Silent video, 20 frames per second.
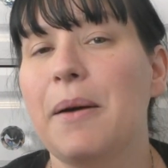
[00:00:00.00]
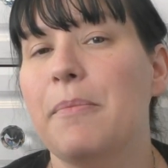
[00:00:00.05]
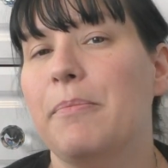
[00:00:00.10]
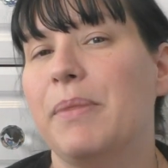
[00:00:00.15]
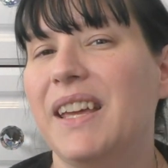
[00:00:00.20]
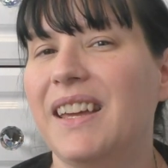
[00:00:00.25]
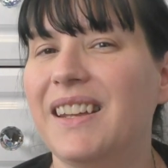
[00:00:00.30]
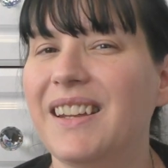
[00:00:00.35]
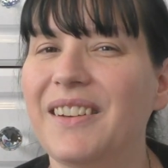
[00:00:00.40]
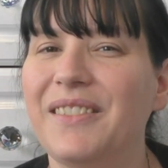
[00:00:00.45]

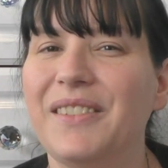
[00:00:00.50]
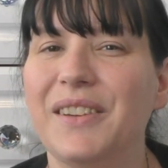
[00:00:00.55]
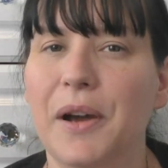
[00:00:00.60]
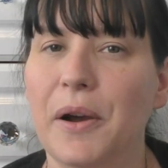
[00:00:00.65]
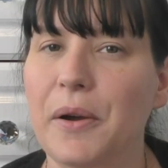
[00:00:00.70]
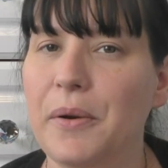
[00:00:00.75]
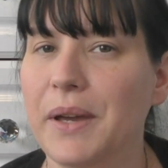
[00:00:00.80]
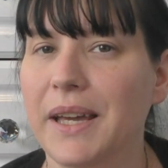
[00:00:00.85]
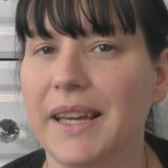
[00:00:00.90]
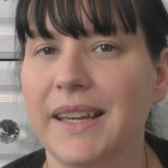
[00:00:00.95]
But you don't
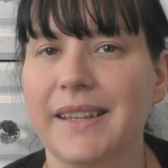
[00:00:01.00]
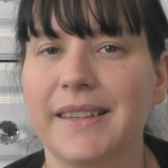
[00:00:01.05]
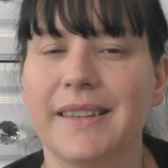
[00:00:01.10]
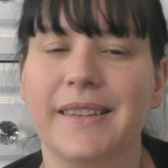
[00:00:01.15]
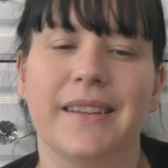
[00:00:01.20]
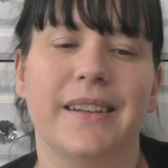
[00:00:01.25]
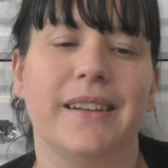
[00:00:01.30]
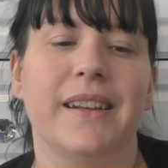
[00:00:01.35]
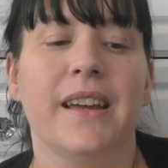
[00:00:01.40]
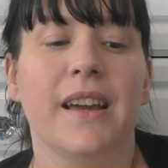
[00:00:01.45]
notice,
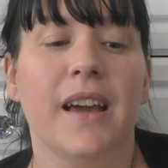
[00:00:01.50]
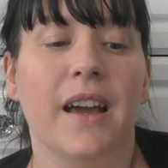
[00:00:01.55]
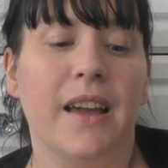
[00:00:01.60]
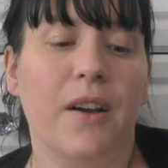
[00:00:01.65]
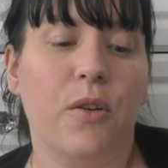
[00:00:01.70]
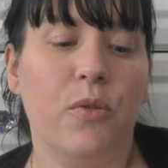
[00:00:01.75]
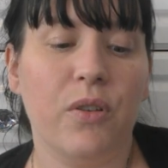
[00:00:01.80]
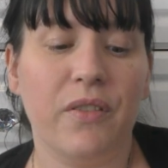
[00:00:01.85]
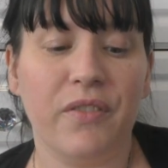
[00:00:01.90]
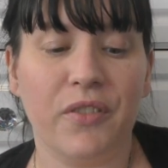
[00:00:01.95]
and
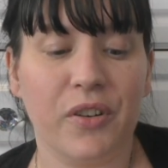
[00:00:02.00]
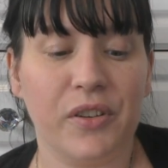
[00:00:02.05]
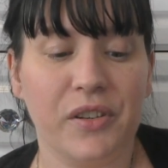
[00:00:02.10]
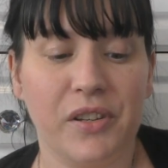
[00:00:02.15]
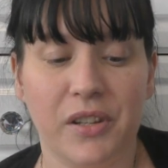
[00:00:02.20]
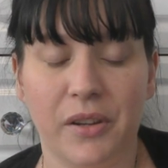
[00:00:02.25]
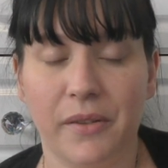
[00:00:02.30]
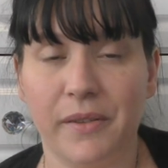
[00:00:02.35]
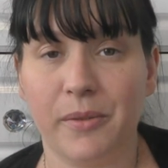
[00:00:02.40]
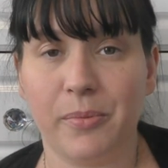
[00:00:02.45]
all I've got
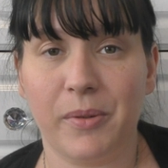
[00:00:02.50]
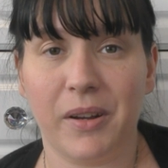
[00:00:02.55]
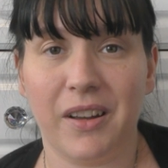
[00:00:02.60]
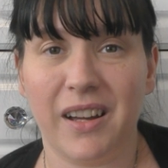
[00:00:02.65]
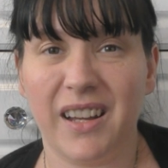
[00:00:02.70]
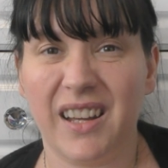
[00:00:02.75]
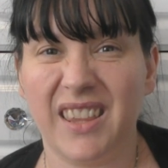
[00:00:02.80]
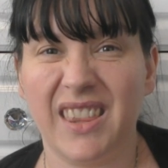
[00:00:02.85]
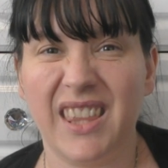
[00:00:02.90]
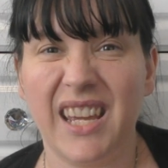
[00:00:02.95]
to do is wear
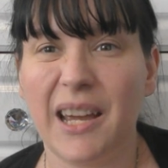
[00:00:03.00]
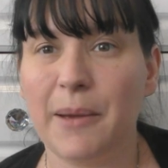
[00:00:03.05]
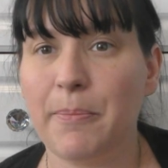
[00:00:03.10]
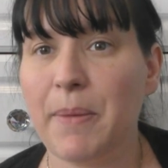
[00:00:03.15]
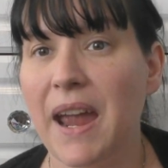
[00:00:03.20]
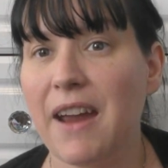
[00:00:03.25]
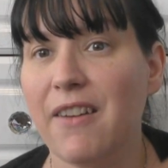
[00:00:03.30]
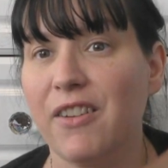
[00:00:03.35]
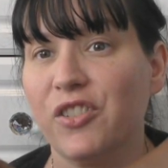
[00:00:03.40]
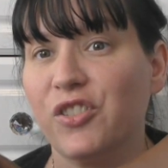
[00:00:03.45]
like a thick
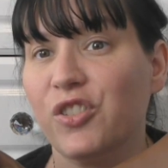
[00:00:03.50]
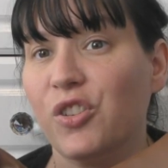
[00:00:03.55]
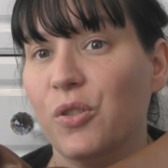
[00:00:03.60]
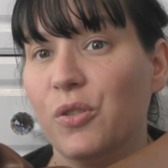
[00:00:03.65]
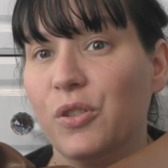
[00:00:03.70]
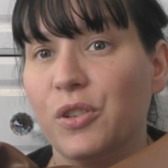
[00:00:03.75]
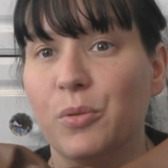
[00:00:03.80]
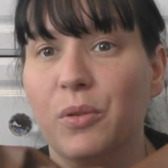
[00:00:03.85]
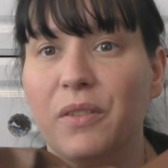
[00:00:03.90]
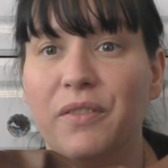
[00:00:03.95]
pair of
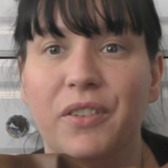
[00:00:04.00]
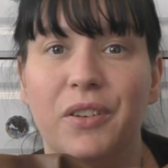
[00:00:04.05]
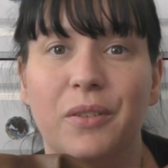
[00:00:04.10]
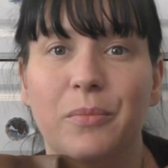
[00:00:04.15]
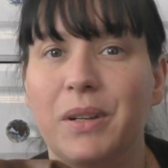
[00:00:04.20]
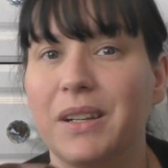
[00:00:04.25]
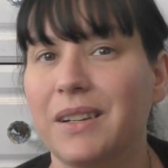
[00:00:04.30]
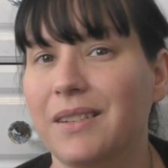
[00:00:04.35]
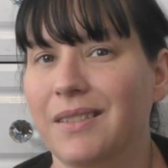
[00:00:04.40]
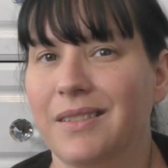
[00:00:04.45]
socks with
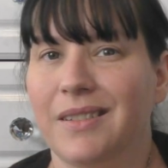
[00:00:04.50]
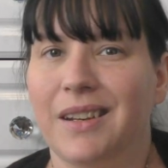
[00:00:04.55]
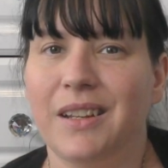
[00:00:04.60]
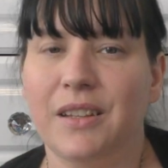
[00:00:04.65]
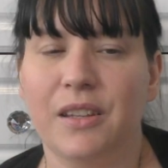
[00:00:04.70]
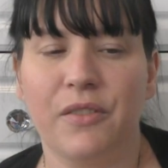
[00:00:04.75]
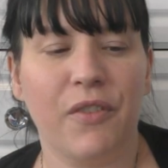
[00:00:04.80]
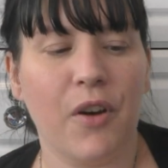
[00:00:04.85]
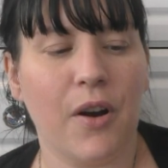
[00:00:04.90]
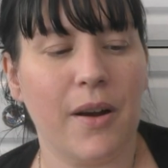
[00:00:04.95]
them, and
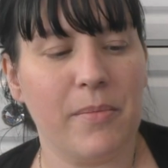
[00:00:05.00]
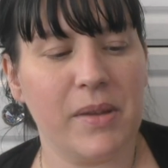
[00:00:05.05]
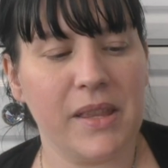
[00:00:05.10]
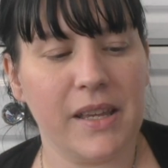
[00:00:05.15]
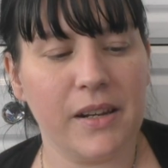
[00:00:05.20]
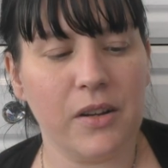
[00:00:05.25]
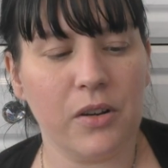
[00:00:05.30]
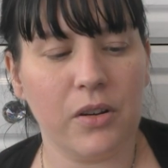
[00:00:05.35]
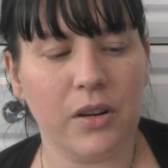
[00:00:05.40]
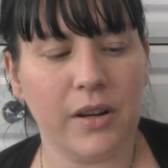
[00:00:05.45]
it's fine. But
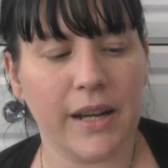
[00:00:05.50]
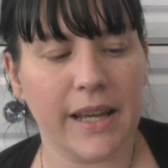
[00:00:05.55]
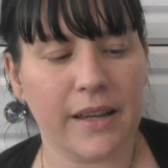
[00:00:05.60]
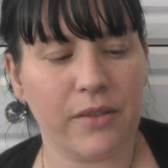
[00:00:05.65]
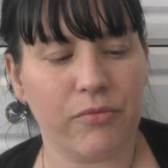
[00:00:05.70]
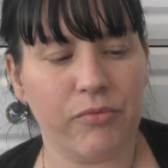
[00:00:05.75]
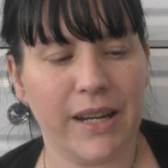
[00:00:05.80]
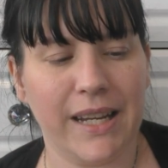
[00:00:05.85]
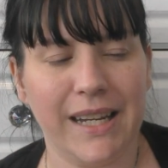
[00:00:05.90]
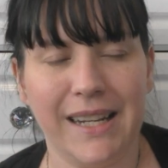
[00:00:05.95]
they're not like
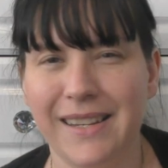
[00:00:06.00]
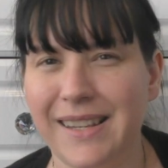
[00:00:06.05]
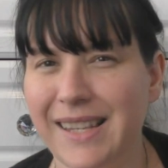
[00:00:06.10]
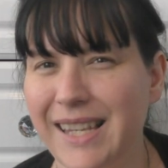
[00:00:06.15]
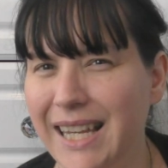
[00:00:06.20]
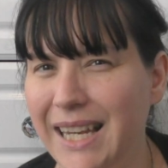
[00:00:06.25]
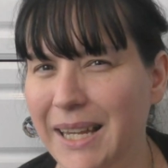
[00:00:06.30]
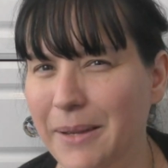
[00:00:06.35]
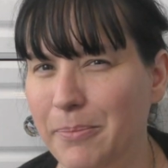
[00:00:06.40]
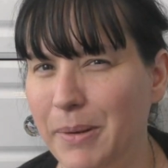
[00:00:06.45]
really
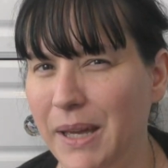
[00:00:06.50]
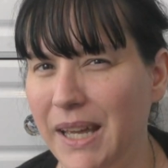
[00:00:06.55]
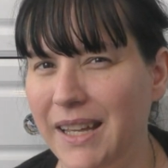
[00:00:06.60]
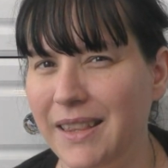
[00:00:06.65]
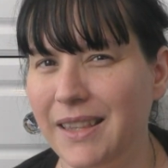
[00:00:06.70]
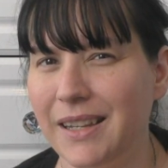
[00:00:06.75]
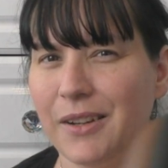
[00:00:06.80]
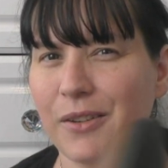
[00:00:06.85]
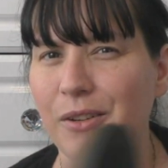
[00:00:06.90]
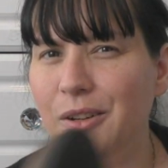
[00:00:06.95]
silly big.
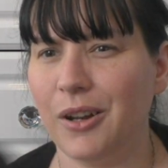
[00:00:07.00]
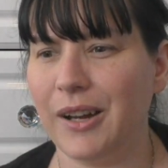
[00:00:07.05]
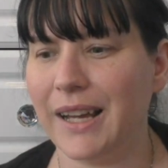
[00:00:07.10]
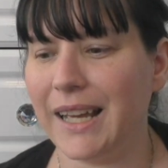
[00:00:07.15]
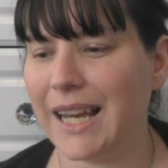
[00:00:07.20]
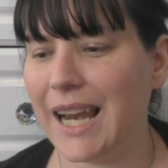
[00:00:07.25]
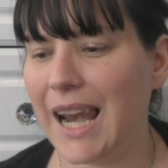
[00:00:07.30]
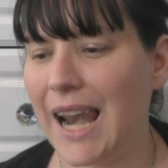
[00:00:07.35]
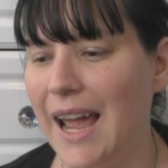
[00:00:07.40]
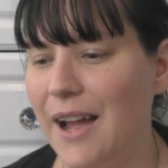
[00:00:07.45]
They don't look
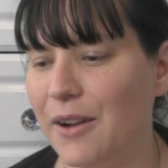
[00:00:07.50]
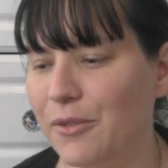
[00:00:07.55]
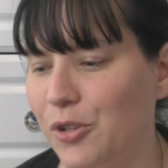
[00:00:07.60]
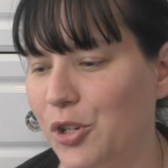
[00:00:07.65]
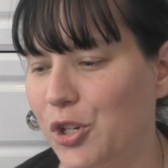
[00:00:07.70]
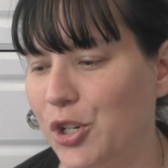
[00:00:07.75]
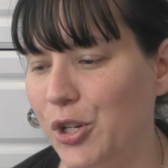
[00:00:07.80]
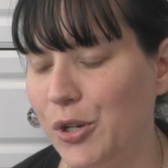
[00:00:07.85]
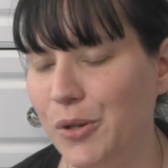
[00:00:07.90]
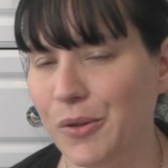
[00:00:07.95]
like clown
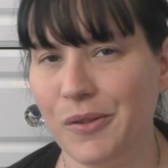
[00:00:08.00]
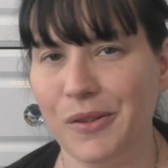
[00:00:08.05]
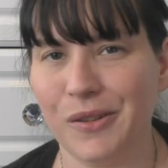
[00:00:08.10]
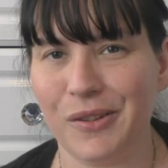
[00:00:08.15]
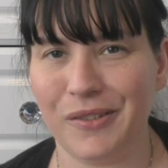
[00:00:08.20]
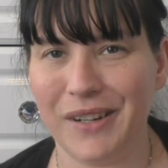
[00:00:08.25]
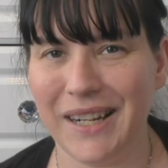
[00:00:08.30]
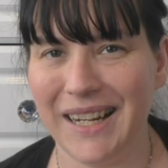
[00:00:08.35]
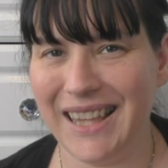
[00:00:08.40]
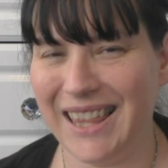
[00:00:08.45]
shoes
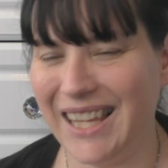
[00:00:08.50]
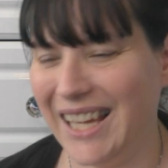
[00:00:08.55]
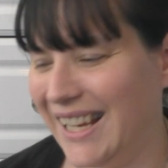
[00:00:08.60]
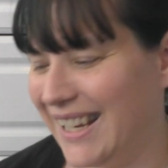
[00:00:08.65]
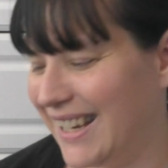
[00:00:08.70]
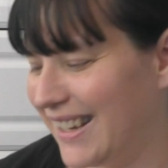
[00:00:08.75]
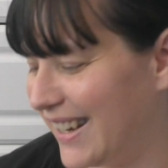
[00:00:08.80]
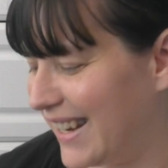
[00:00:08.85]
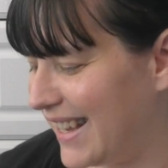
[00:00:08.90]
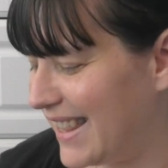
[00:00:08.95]
or anything
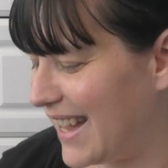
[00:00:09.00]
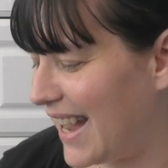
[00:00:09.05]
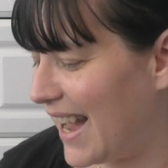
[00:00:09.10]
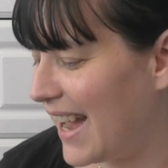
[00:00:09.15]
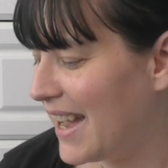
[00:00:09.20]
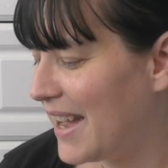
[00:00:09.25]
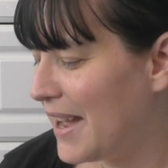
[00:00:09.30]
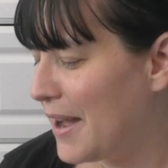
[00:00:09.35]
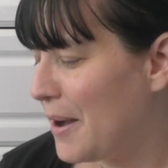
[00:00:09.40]
like that.